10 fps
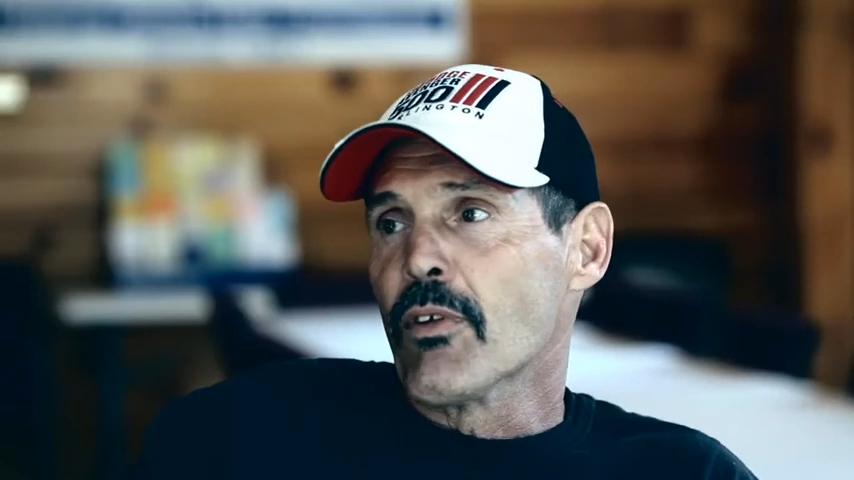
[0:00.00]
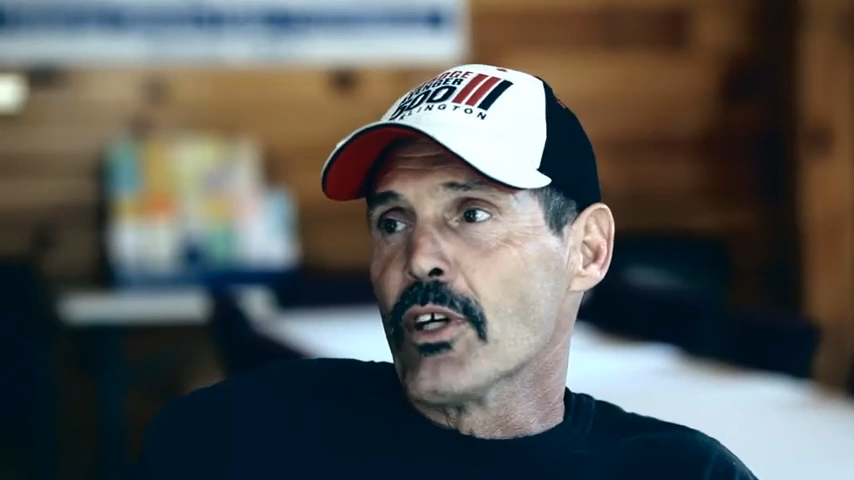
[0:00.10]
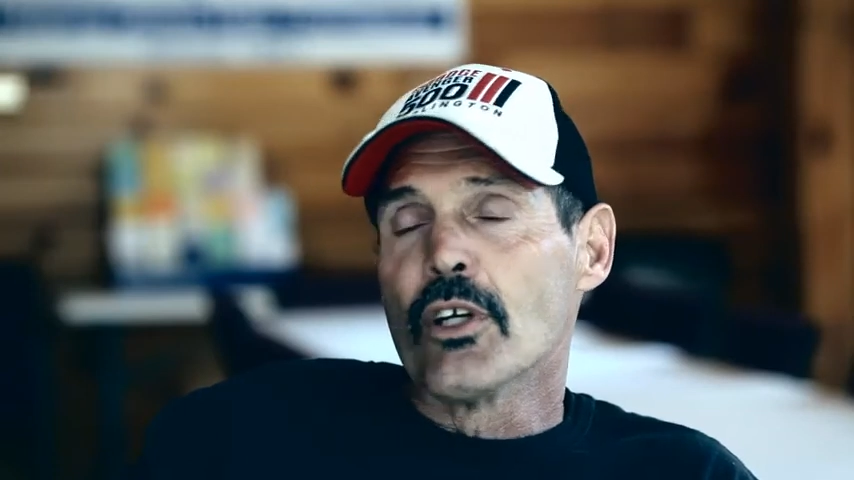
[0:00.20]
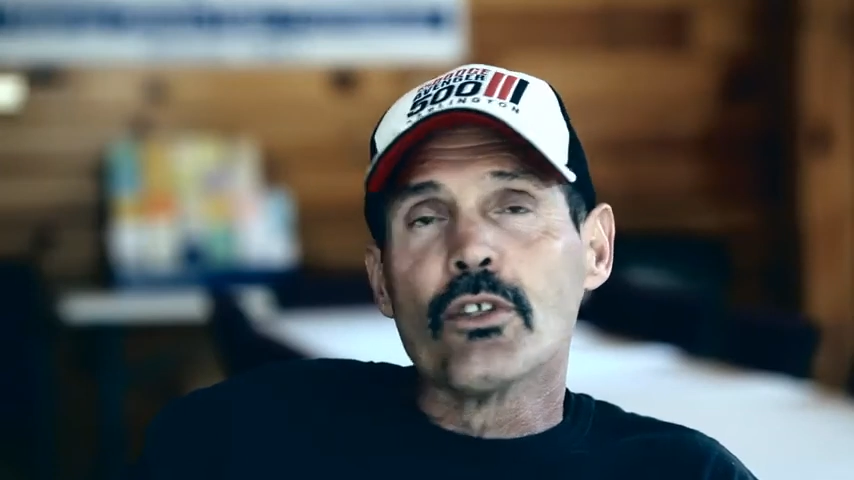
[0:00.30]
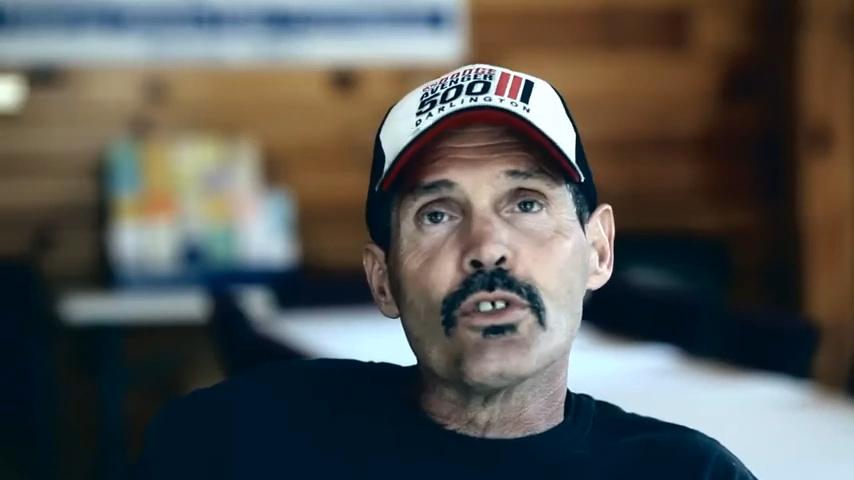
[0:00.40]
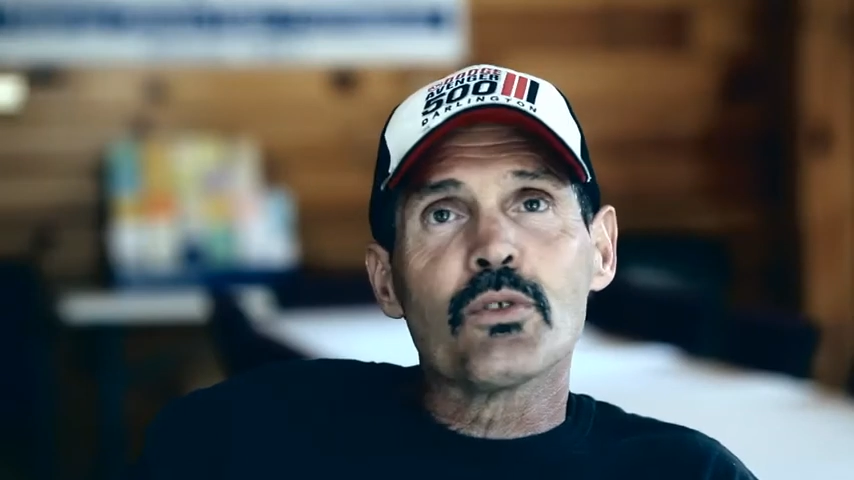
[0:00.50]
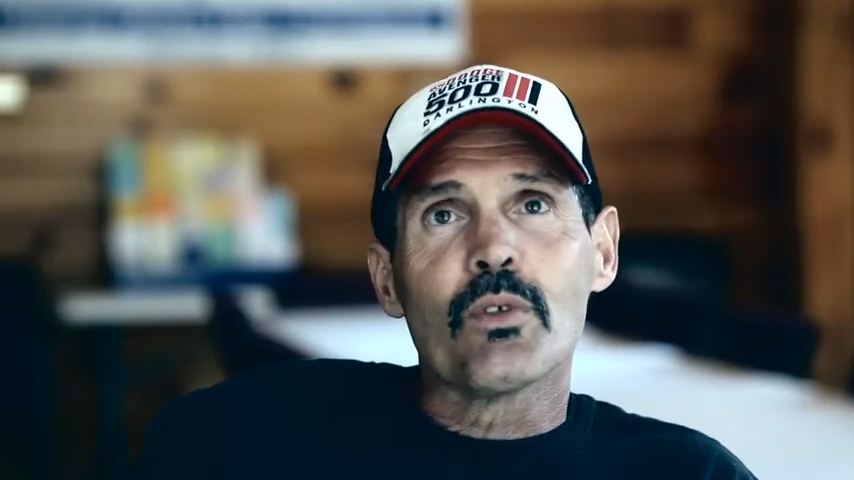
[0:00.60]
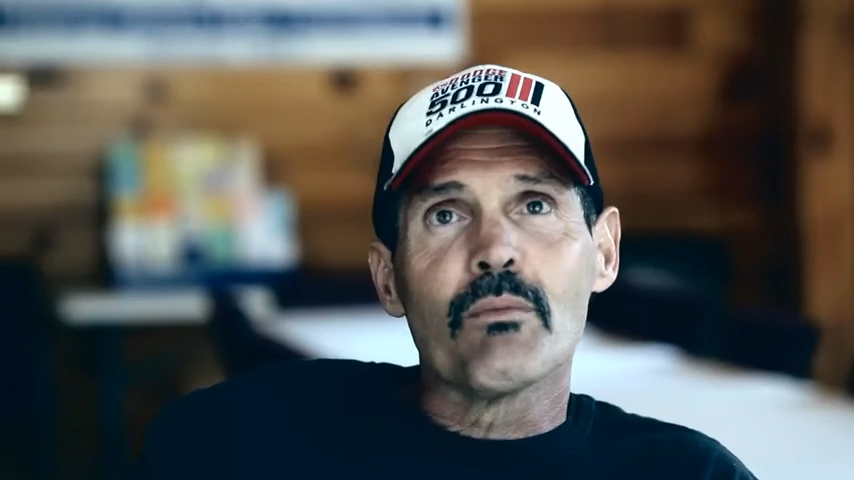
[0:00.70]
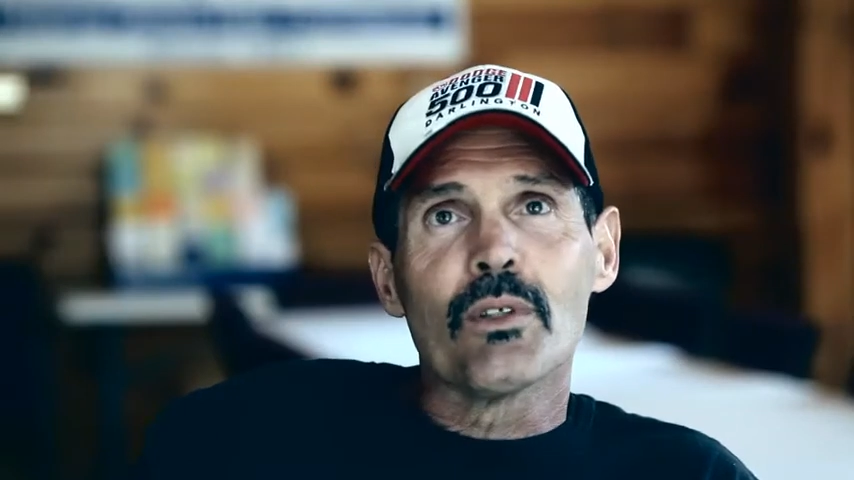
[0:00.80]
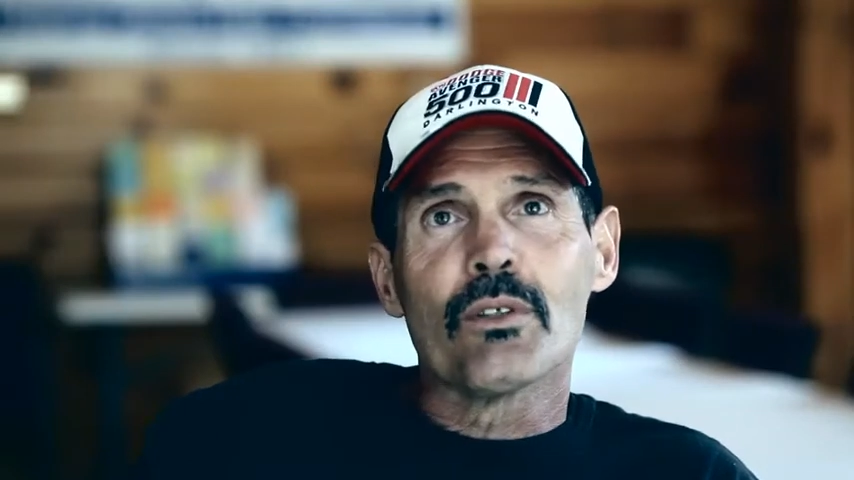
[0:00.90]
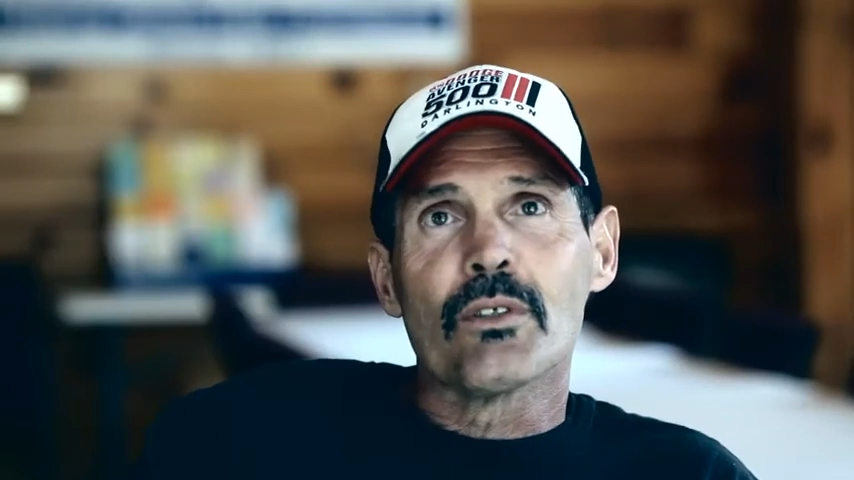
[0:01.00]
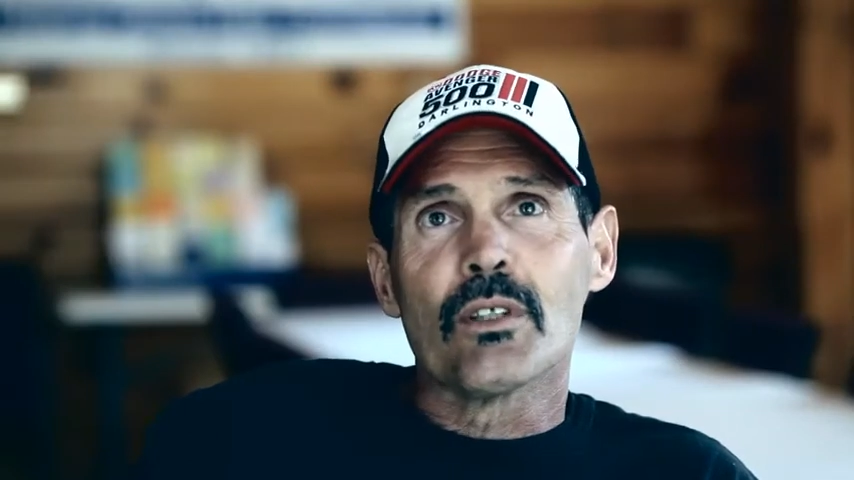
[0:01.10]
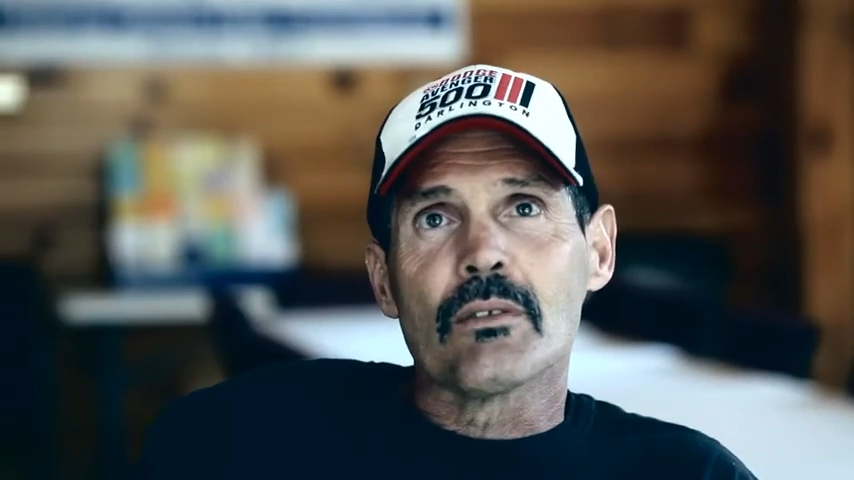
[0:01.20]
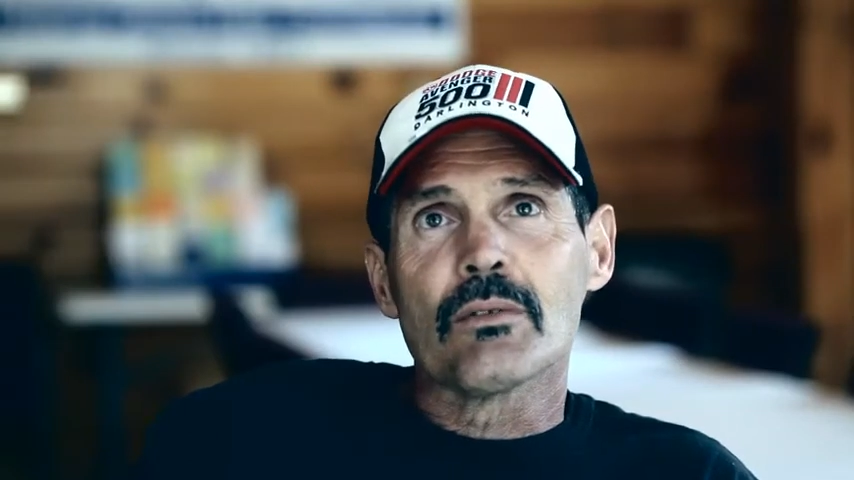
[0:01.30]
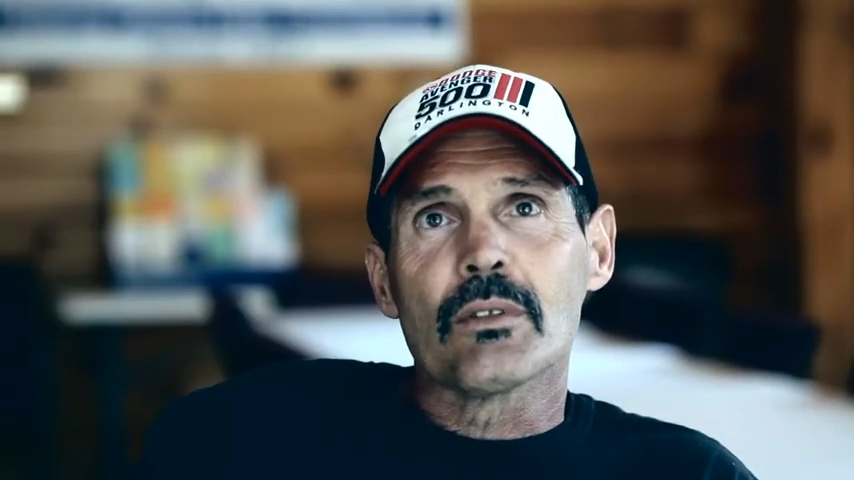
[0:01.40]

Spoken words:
120 milligrams.